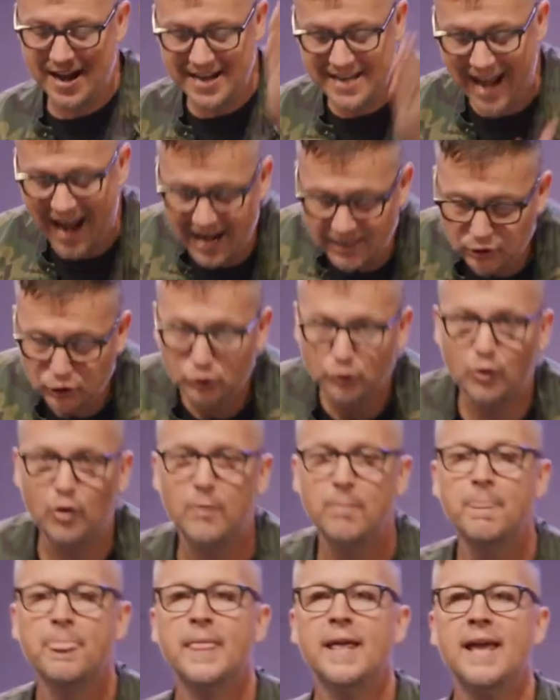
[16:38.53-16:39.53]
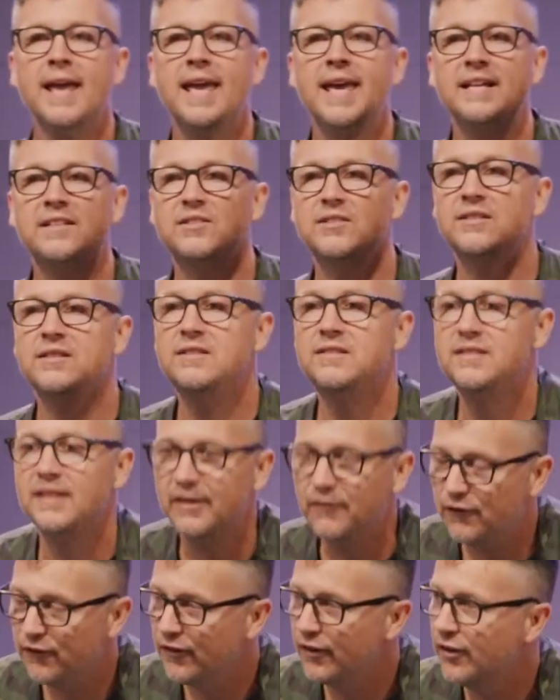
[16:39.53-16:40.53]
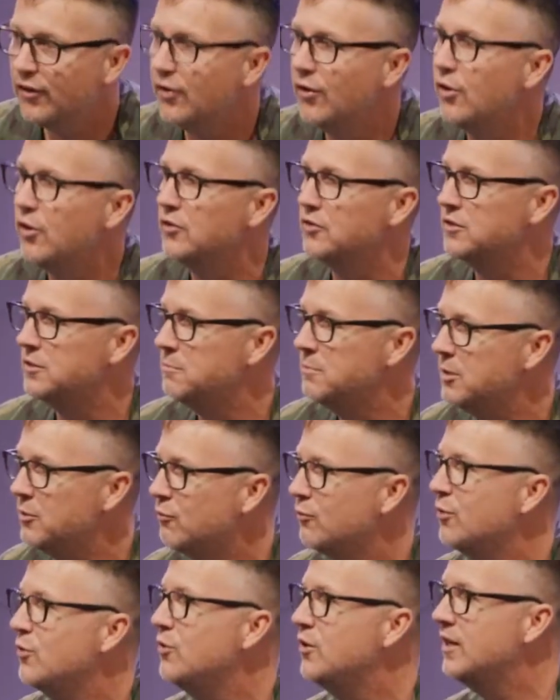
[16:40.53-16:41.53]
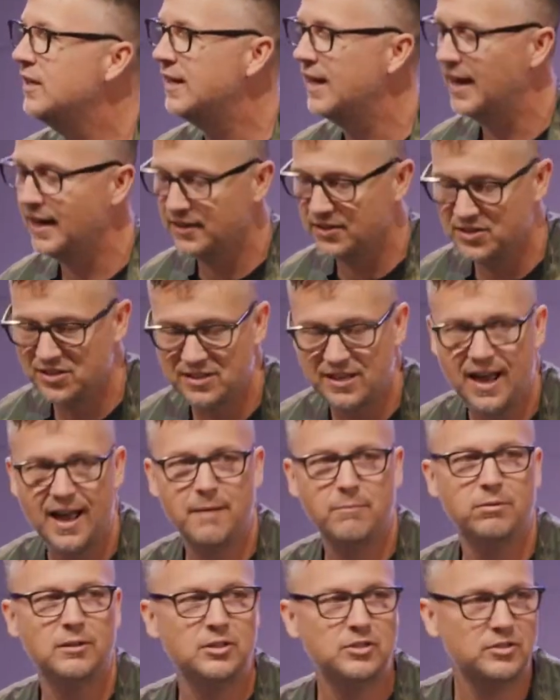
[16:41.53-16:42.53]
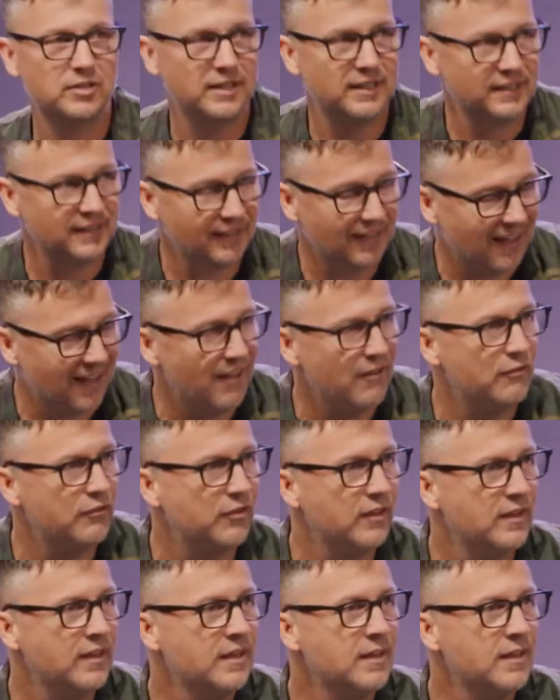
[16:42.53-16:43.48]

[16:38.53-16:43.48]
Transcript: natural. It's difficult to be rooted and established in love,